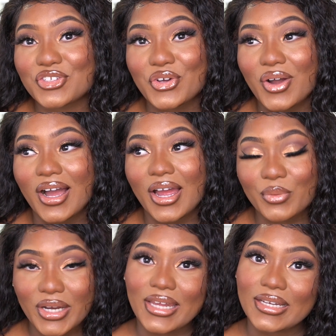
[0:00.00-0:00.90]
So I
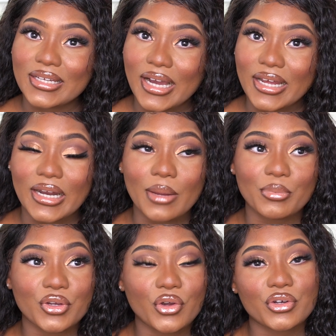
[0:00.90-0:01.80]
went ahead and got it. I
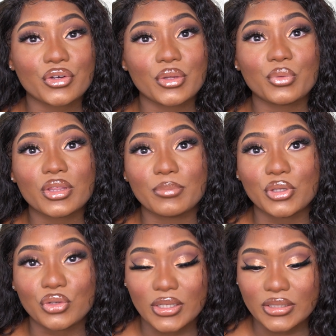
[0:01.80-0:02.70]
pre-ordered it with
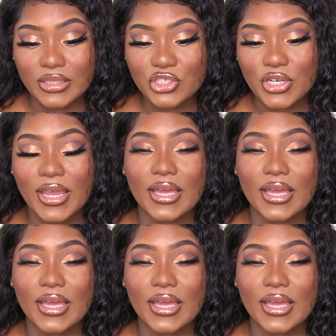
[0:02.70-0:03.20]
Beautylish.